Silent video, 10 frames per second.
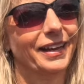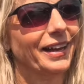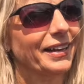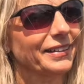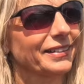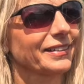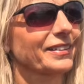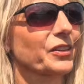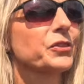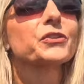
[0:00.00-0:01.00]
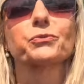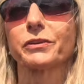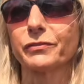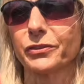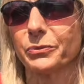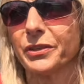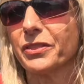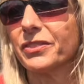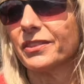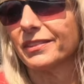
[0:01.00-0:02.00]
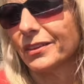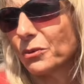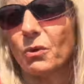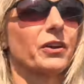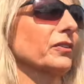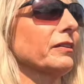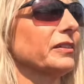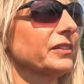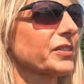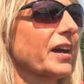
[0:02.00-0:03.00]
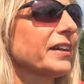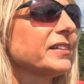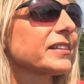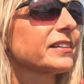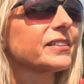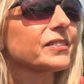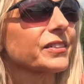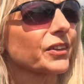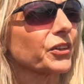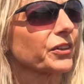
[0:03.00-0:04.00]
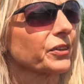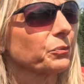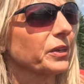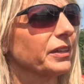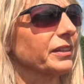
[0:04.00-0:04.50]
on this river with the water level as high as it is and the current what it